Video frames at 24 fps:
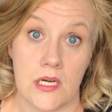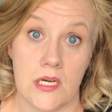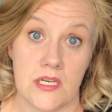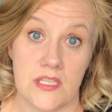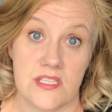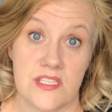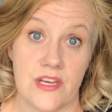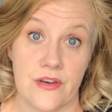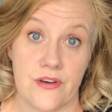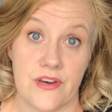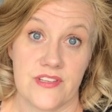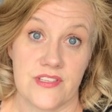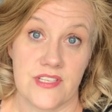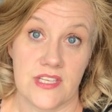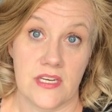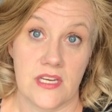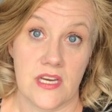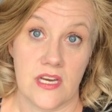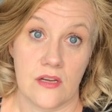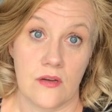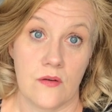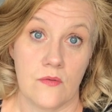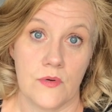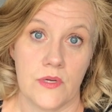seriously
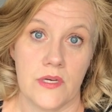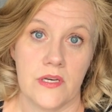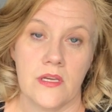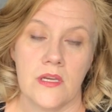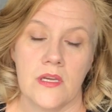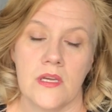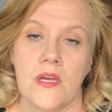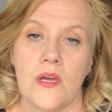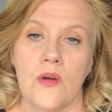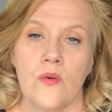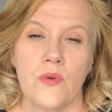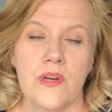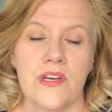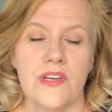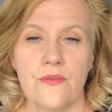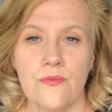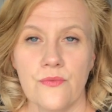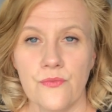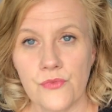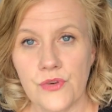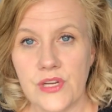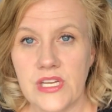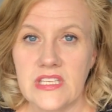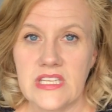knock on wood we
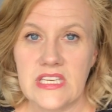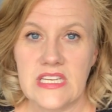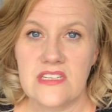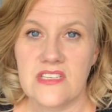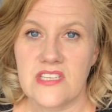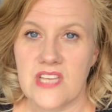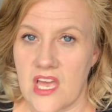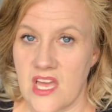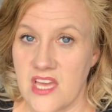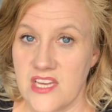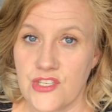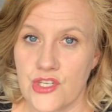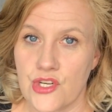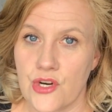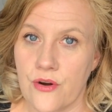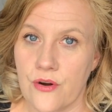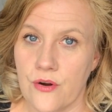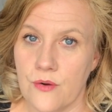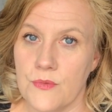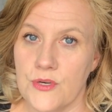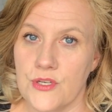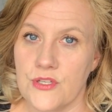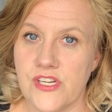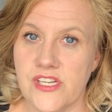don't really touch our
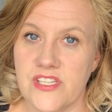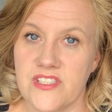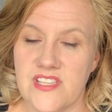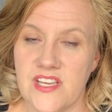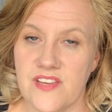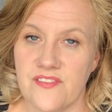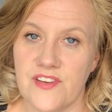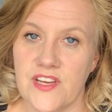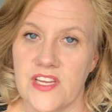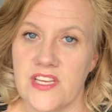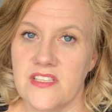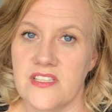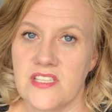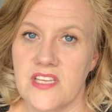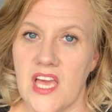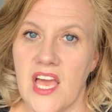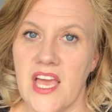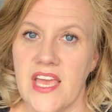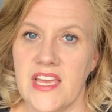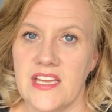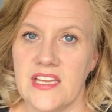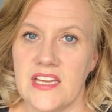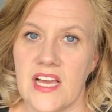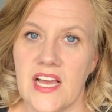emergency fund
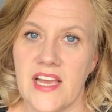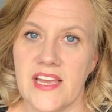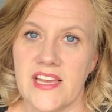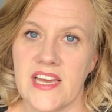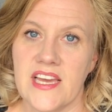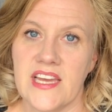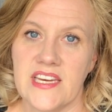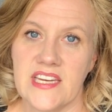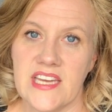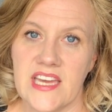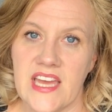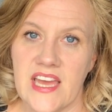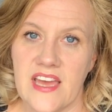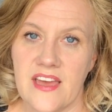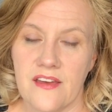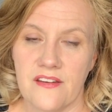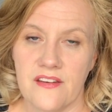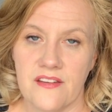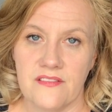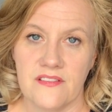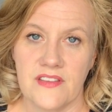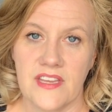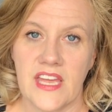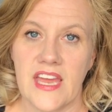i i kind of
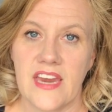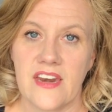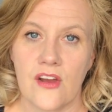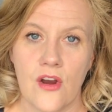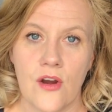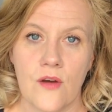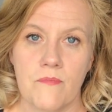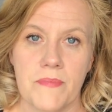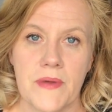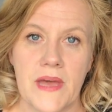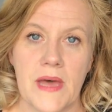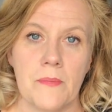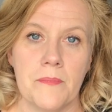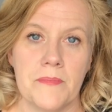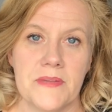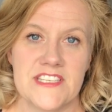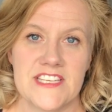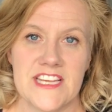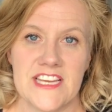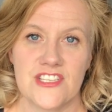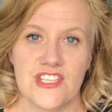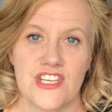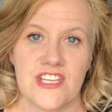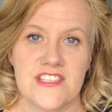have get heart
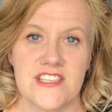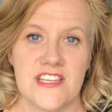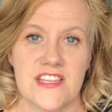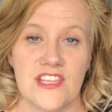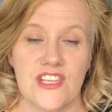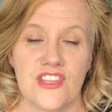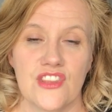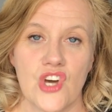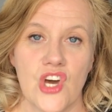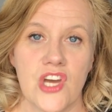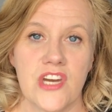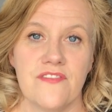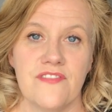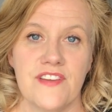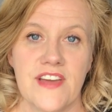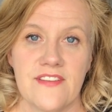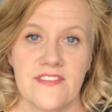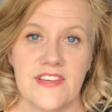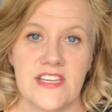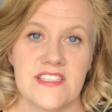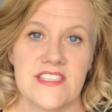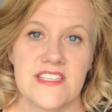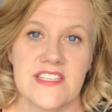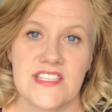palpitations at the thought of
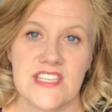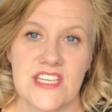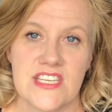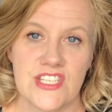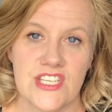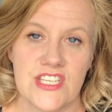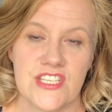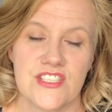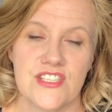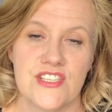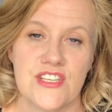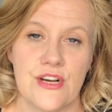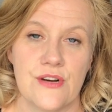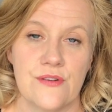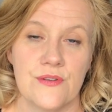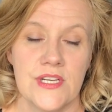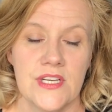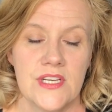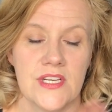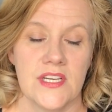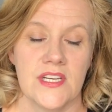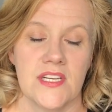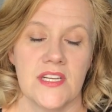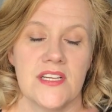having to touch it so
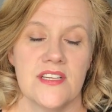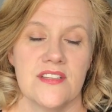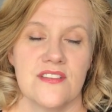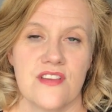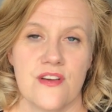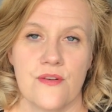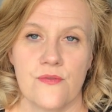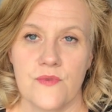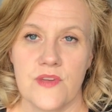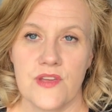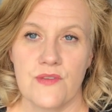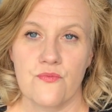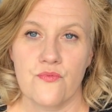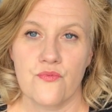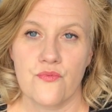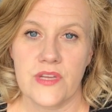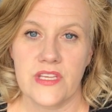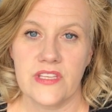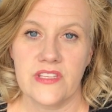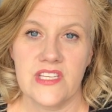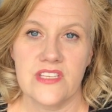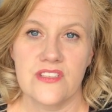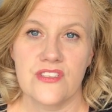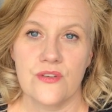so we
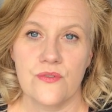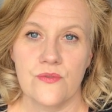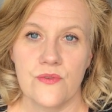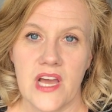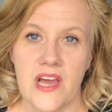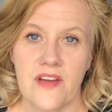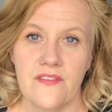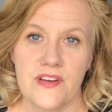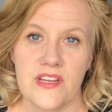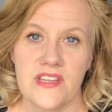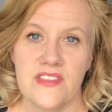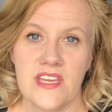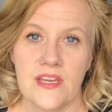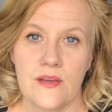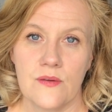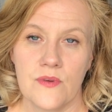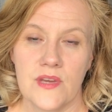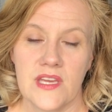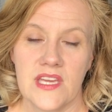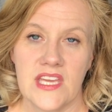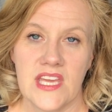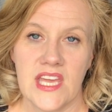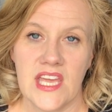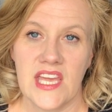really do everything
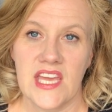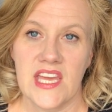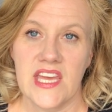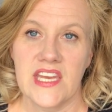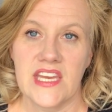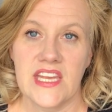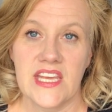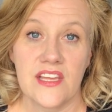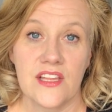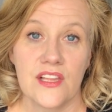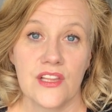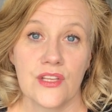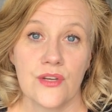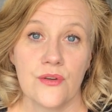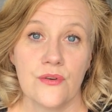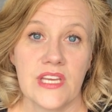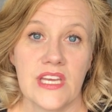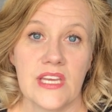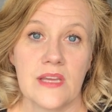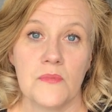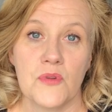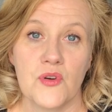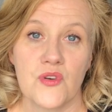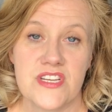we can
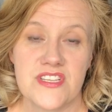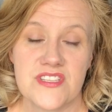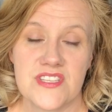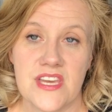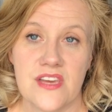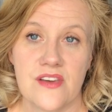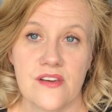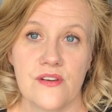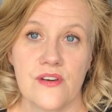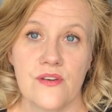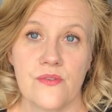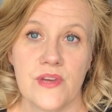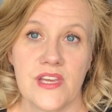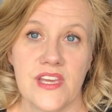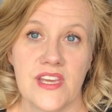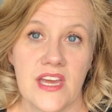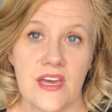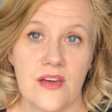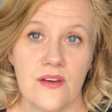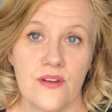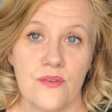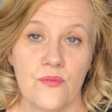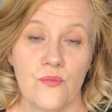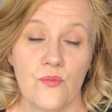including mauricio going
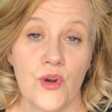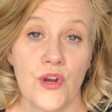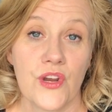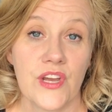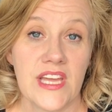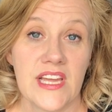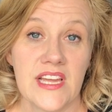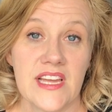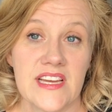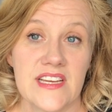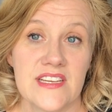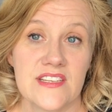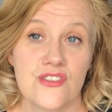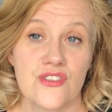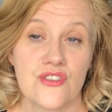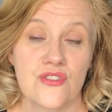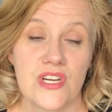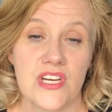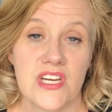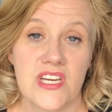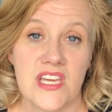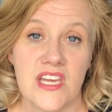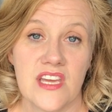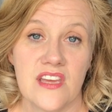out and working
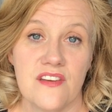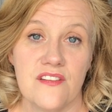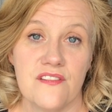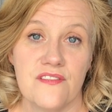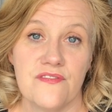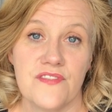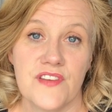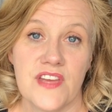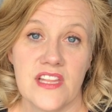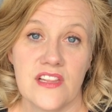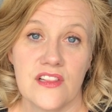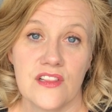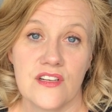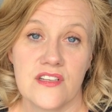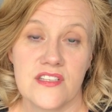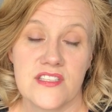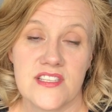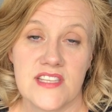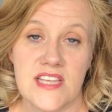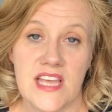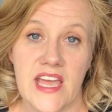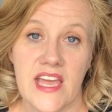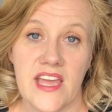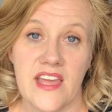extra if it
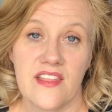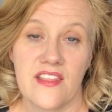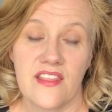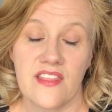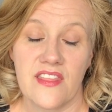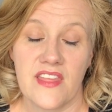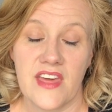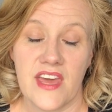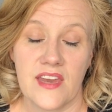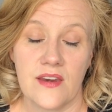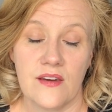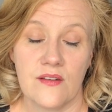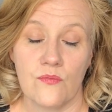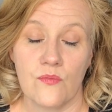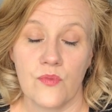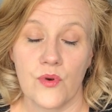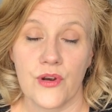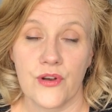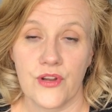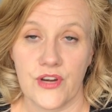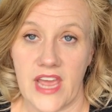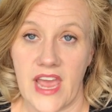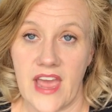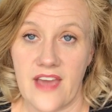looks like that
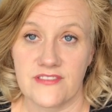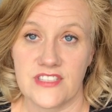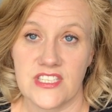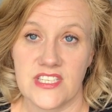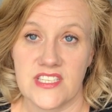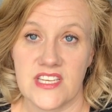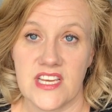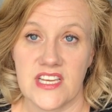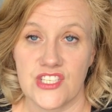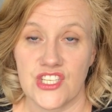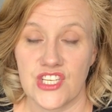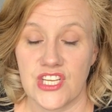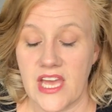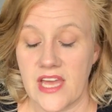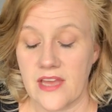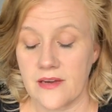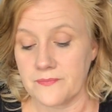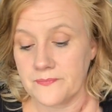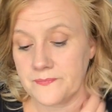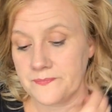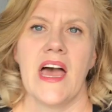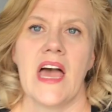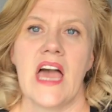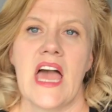we're gonna have to touch that
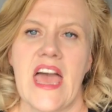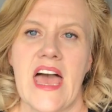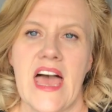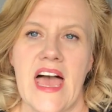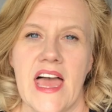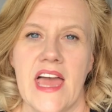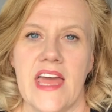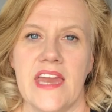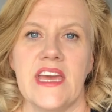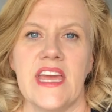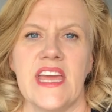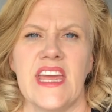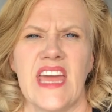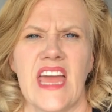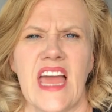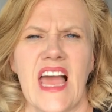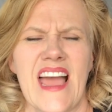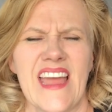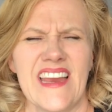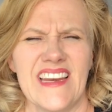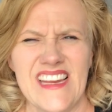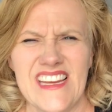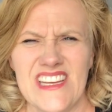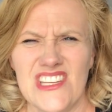and
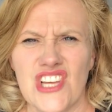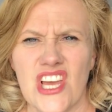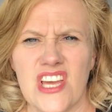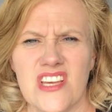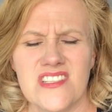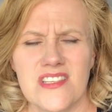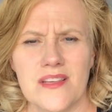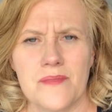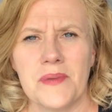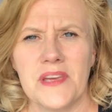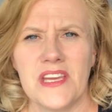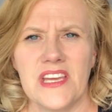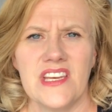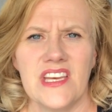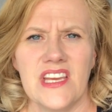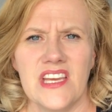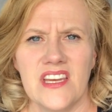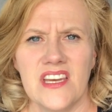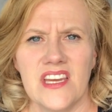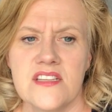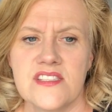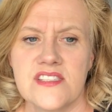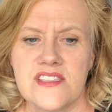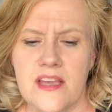I need y'all's
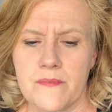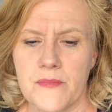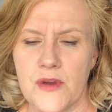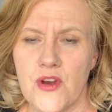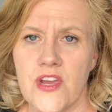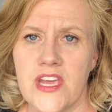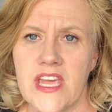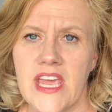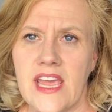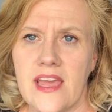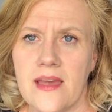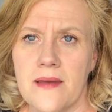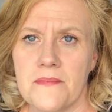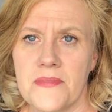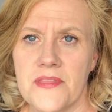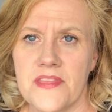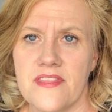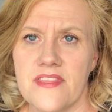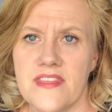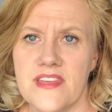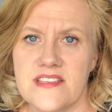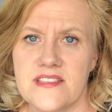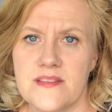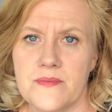opinion. Summer camp
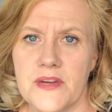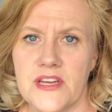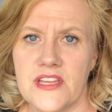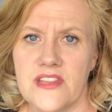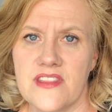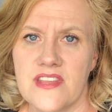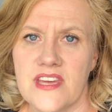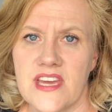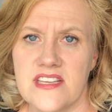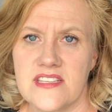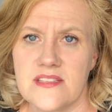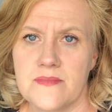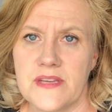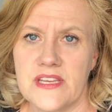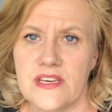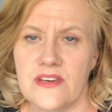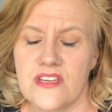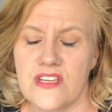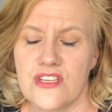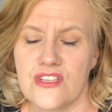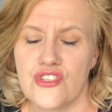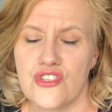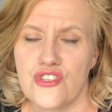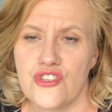this month has
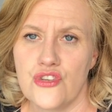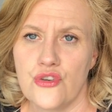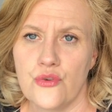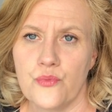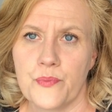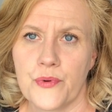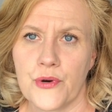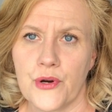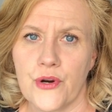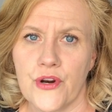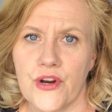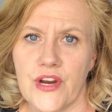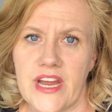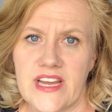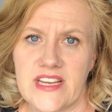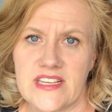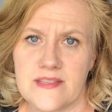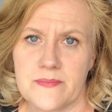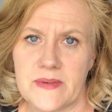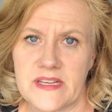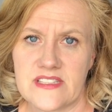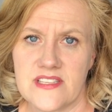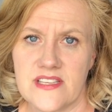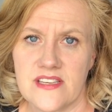been super
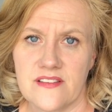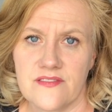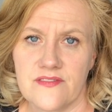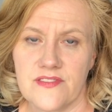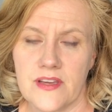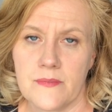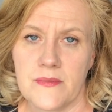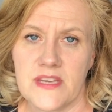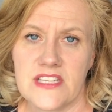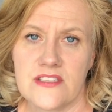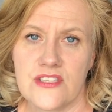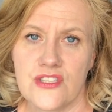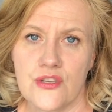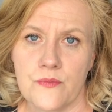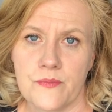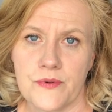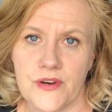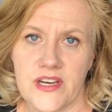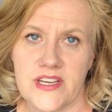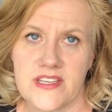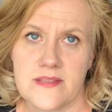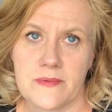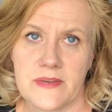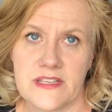expensive. I mean,
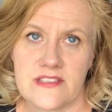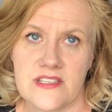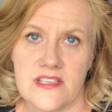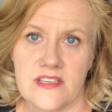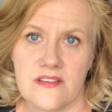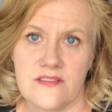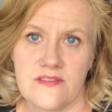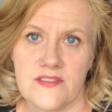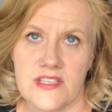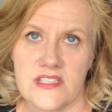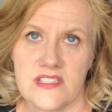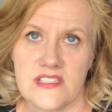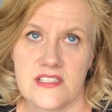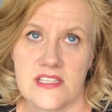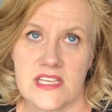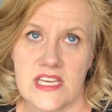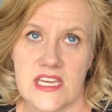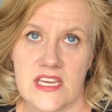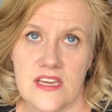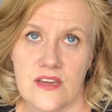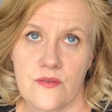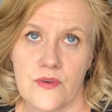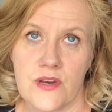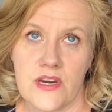super expensive. It's
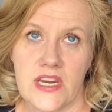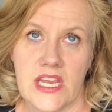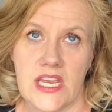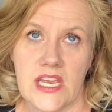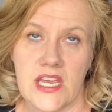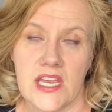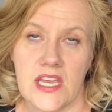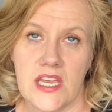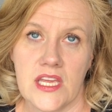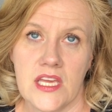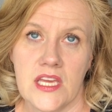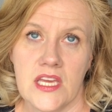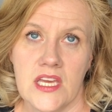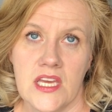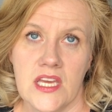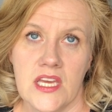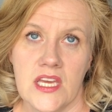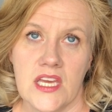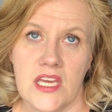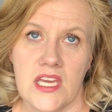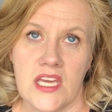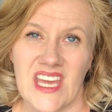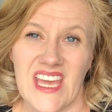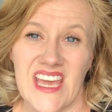like renting
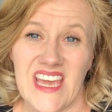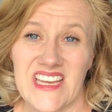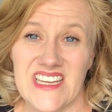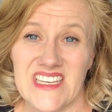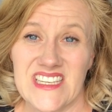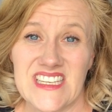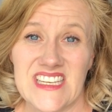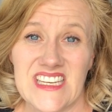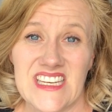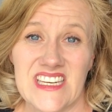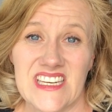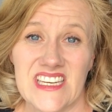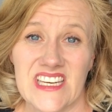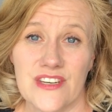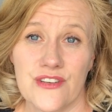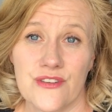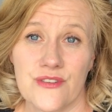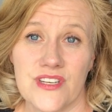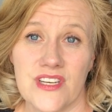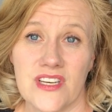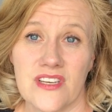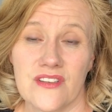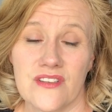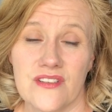
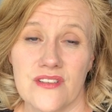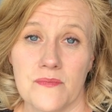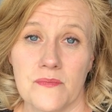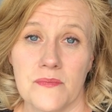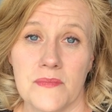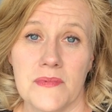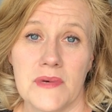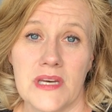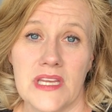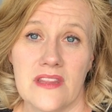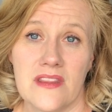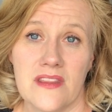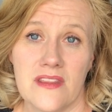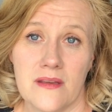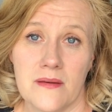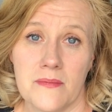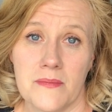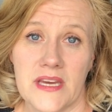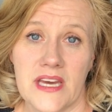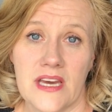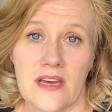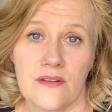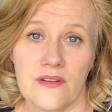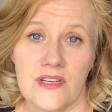$1800 a month
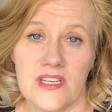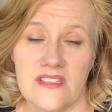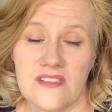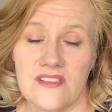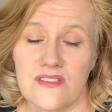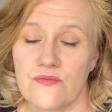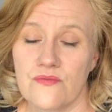about it's